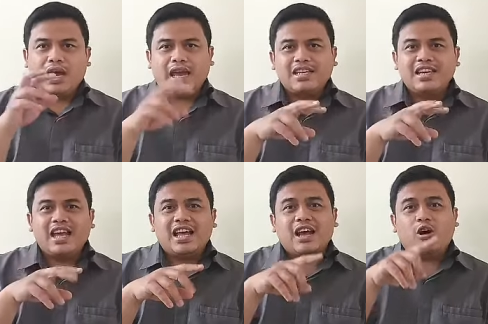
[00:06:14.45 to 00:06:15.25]

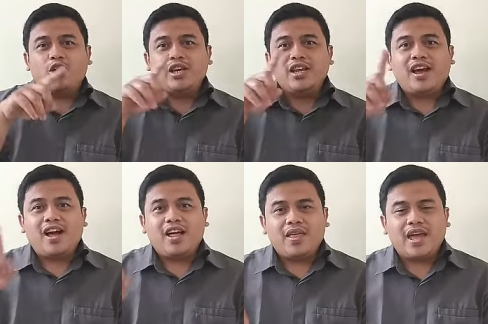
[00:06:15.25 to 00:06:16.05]
And on the
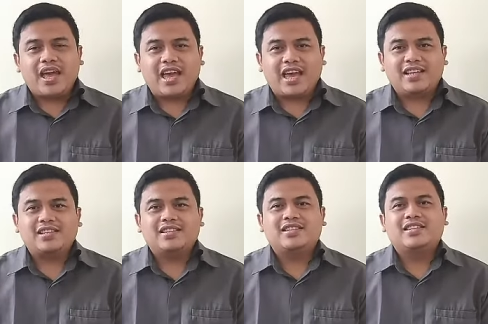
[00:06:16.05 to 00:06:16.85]
other
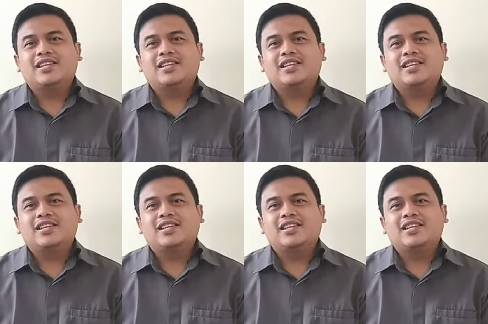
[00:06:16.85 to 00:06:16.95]
hand,